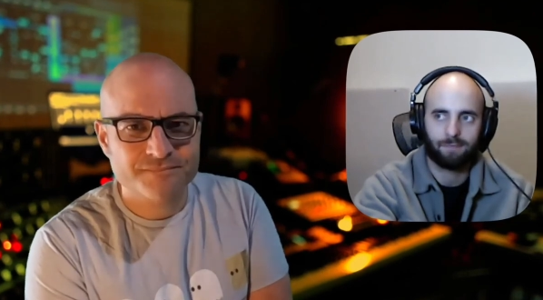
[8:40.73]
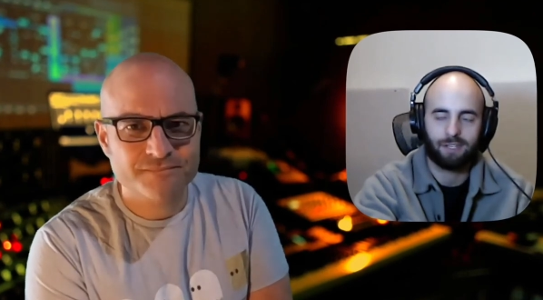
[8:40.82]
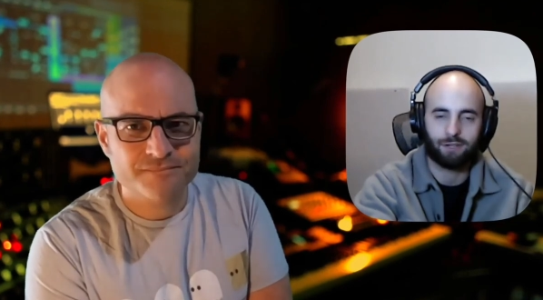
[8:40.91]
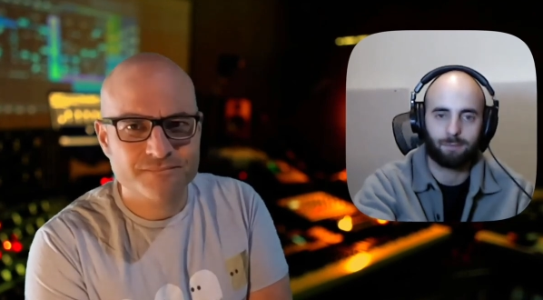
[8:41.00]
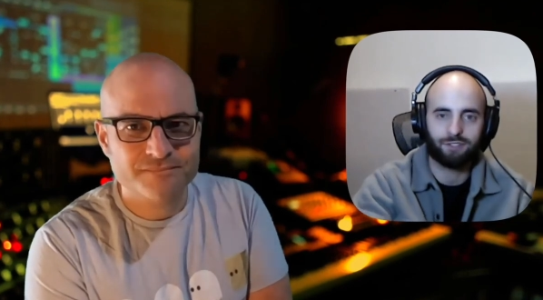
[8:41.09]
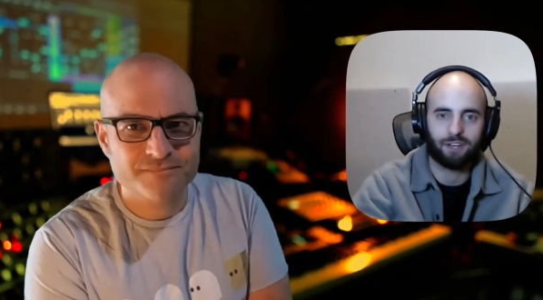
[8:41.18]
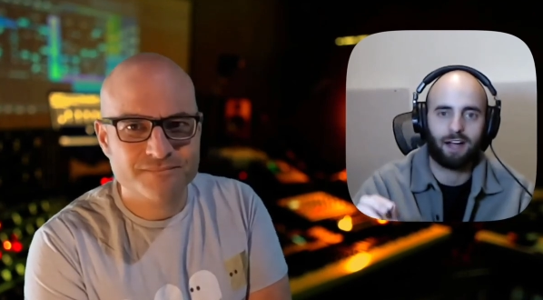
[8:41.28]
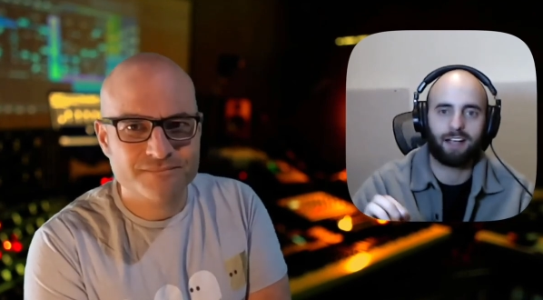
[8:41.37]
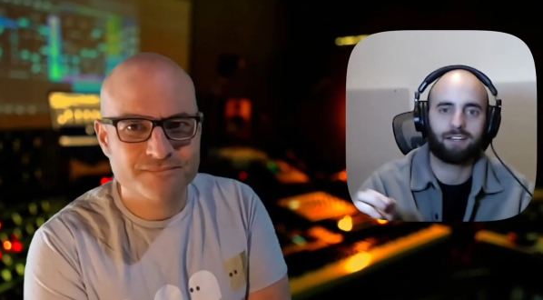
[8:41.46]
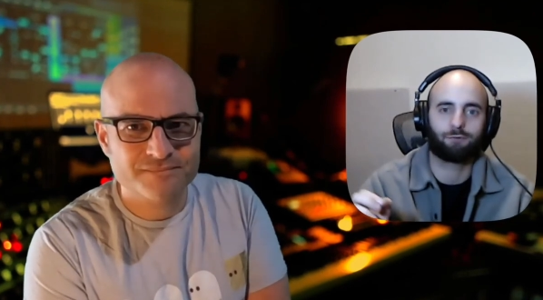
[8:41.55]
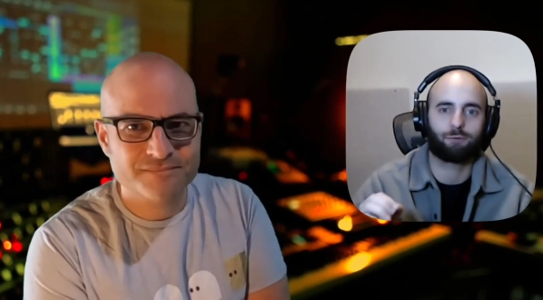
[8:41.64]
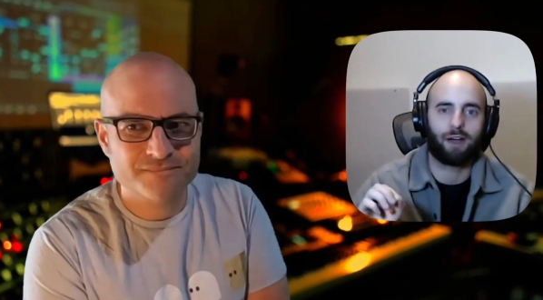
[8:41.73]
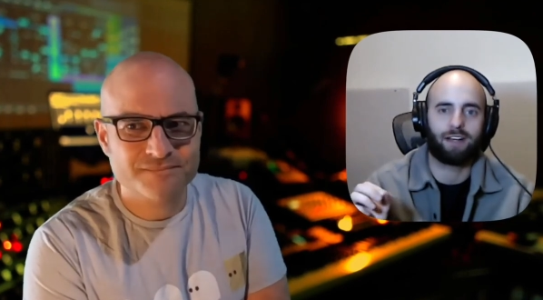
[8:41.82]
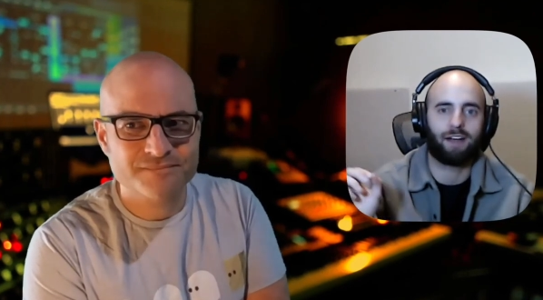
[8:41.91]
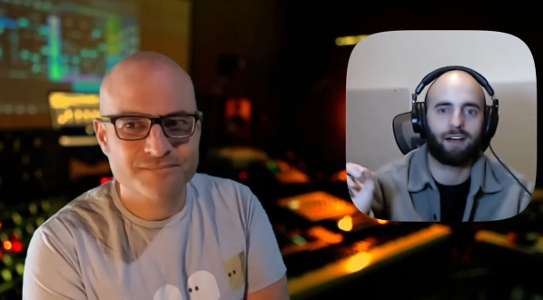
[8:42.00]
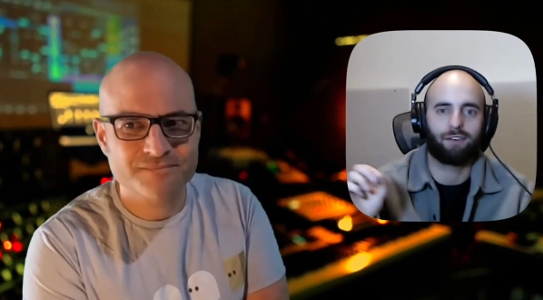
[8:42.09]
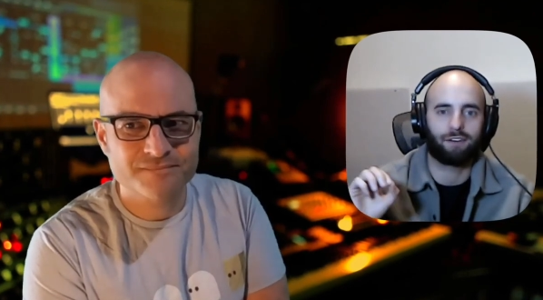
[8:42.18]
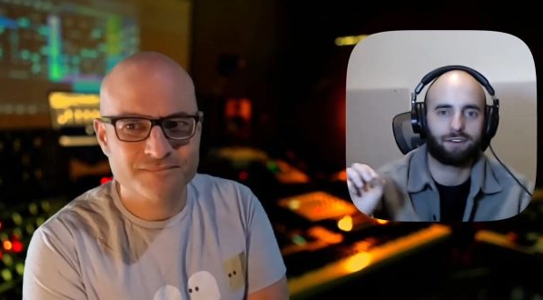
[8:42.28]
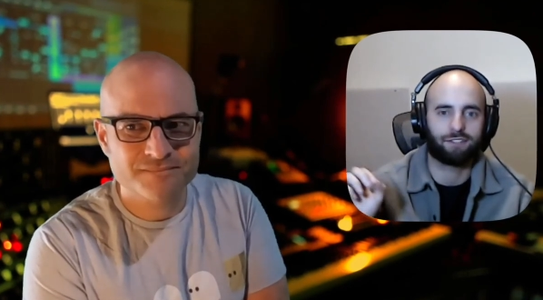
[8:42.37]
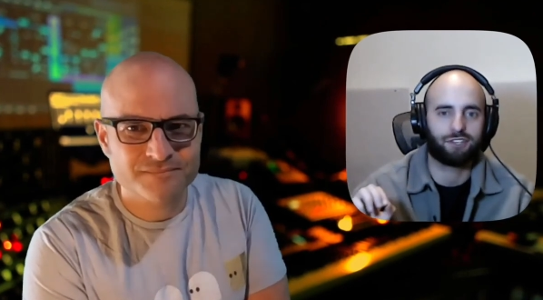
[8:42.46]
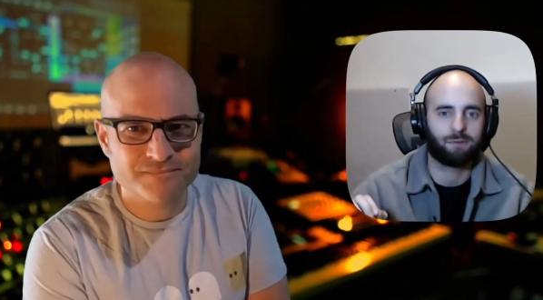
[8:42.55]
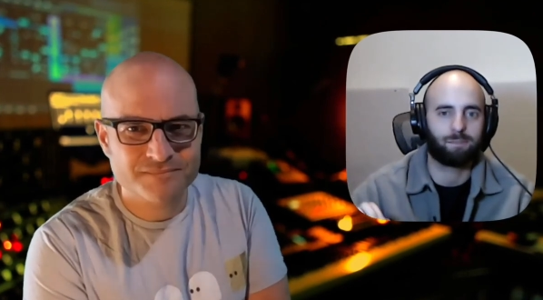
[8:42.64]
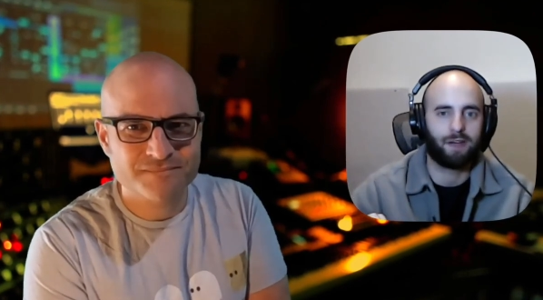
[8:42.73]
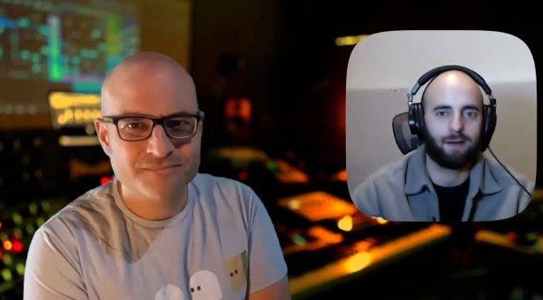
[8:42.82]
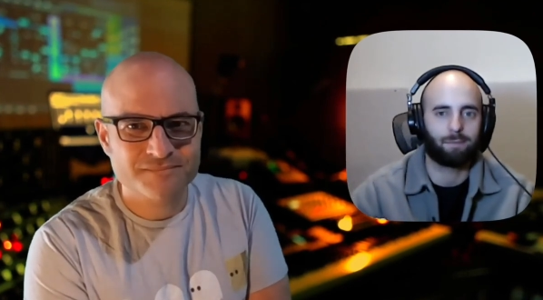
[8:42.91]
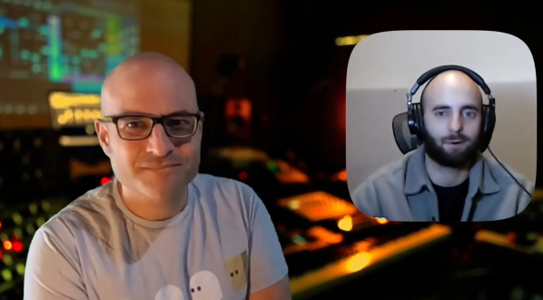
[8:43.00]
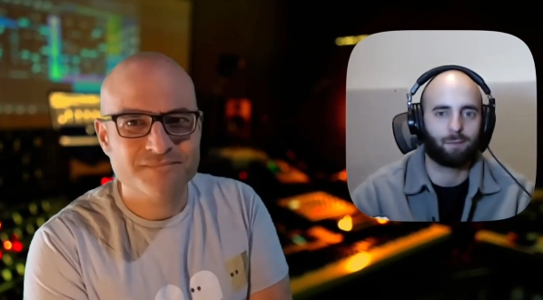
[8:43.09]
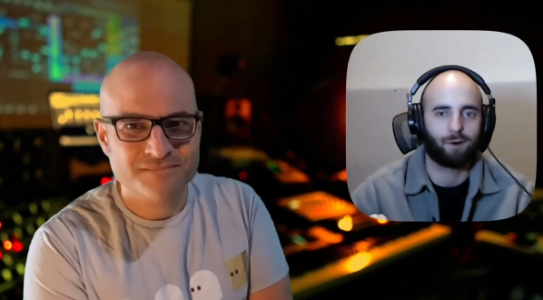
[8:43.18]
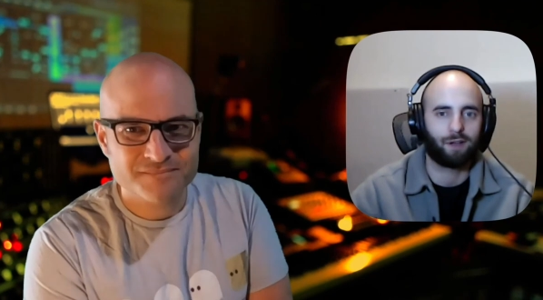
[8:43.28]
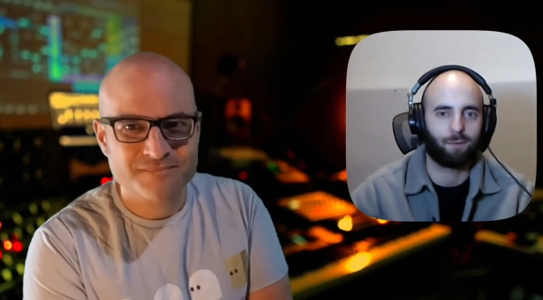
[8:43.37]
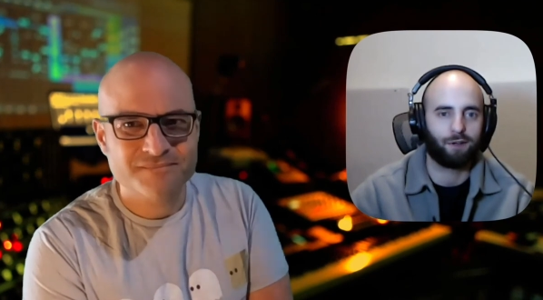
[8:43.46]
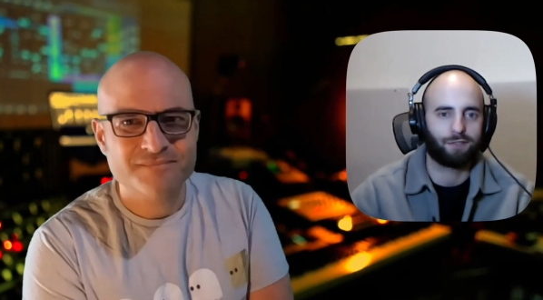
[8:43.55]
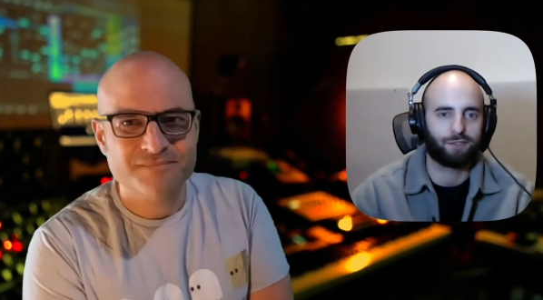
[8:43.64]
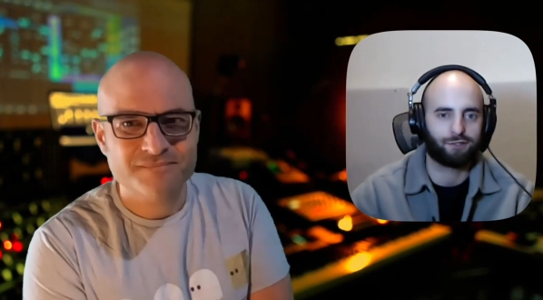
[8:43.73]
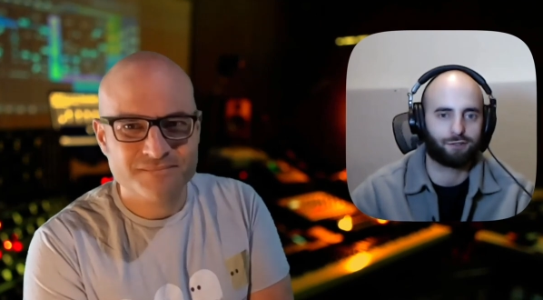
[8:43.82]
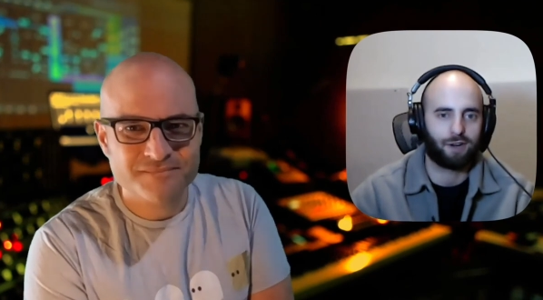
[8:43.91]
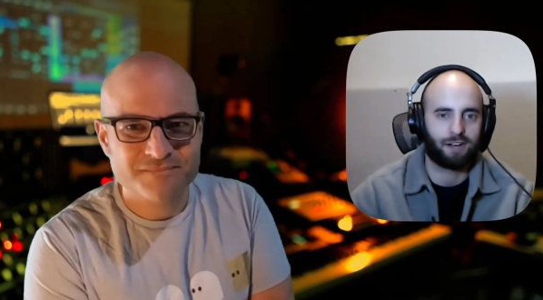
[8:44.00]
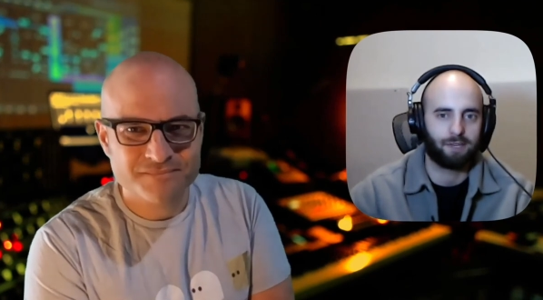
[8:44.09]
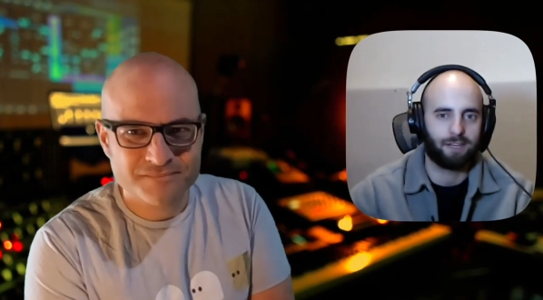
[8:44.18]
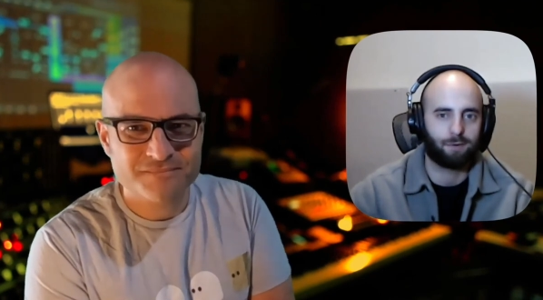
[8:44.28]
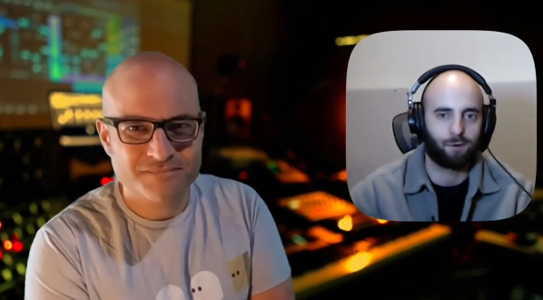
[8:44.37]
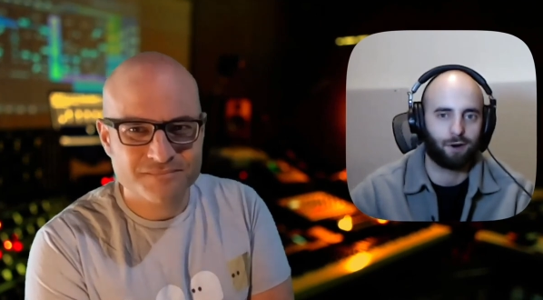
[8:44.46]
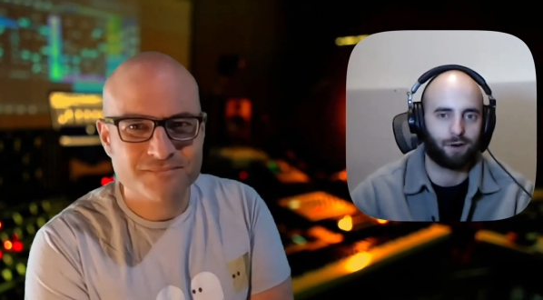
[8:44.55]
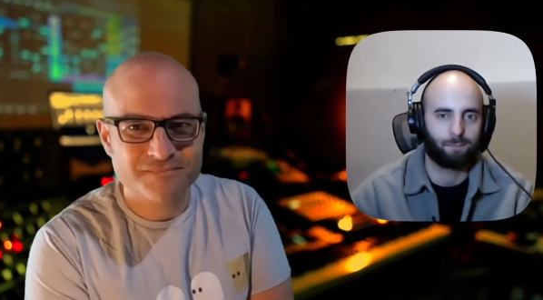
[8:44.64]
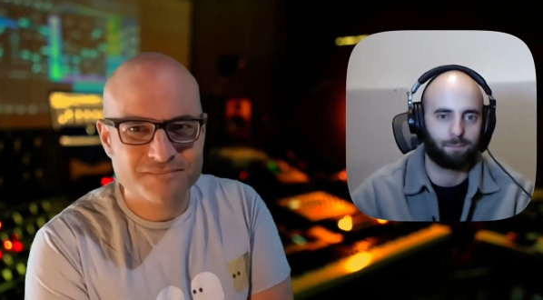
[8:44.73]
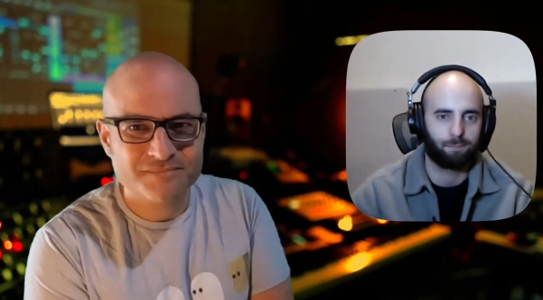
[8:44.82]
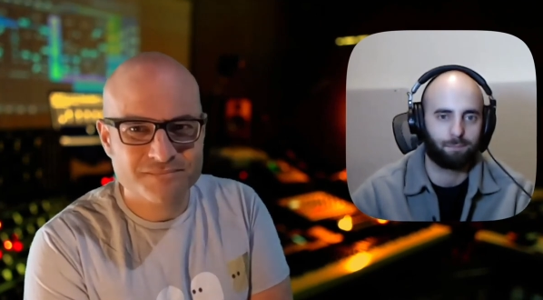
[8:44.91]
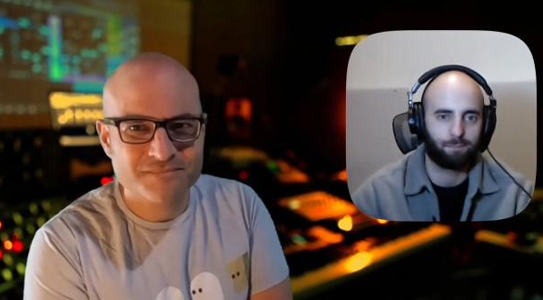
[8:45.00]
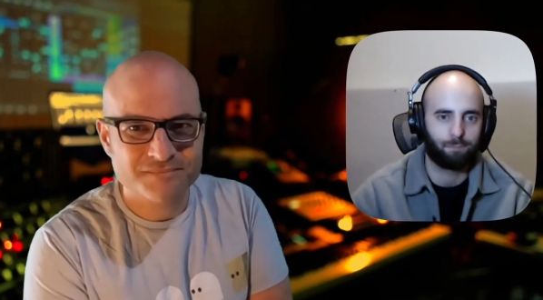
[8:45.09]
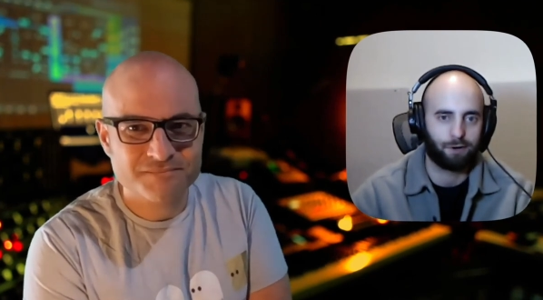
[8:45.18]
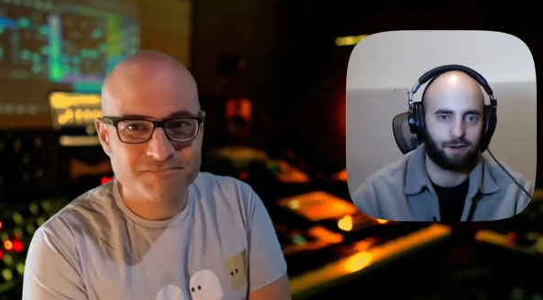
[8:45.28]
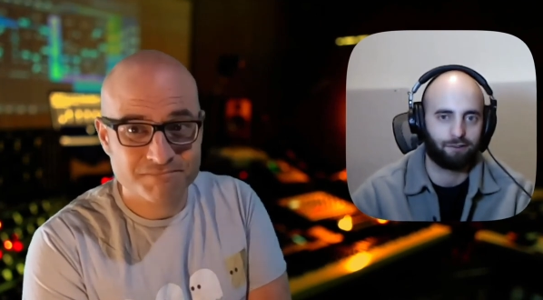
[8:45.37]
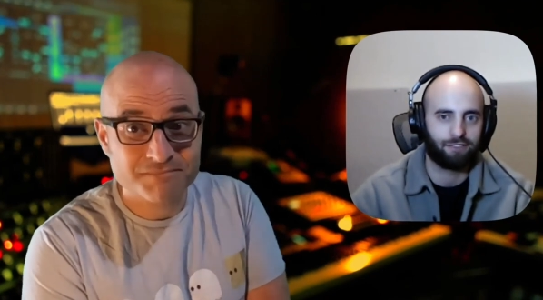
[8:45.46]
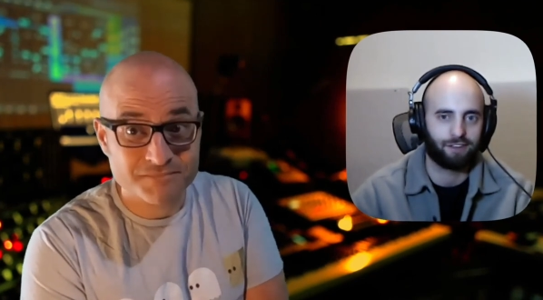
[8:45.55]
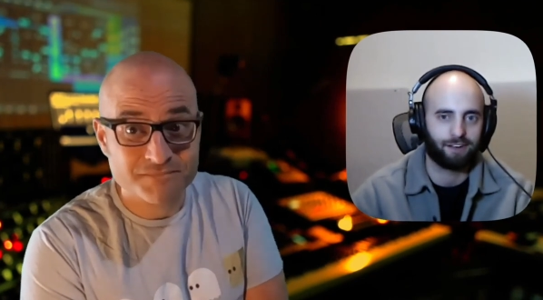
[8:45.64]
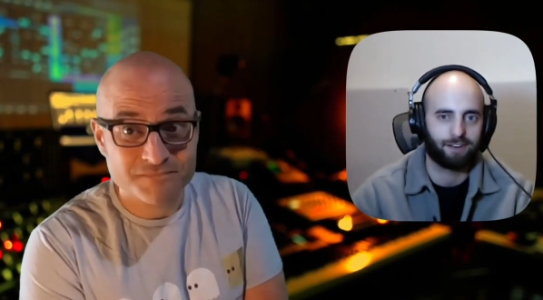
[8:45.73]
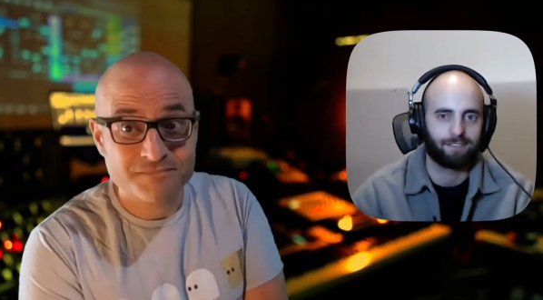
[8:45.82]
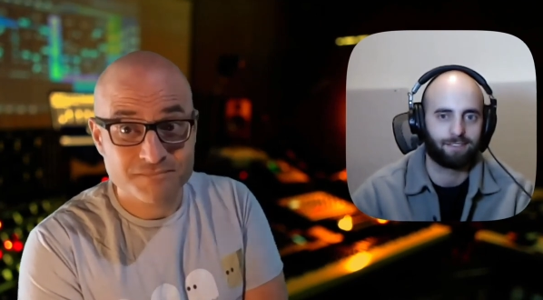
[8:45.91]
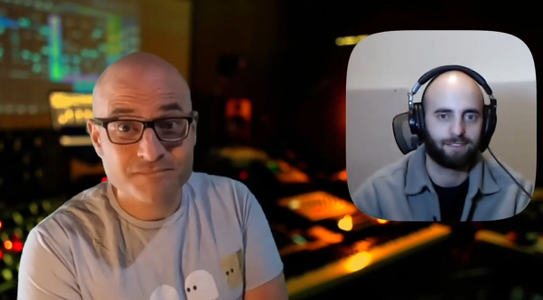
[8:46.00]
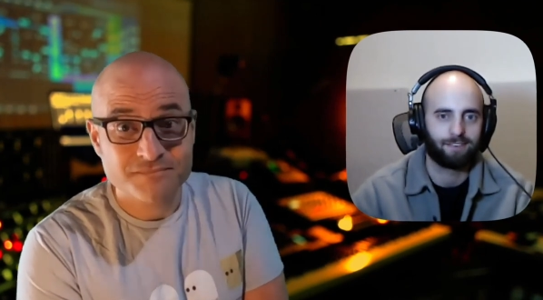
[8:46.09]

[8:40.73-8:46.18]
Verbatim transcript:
Speaker 1: it's almost like I can write out on a sheet of paper what I want the track to be and where to put everything.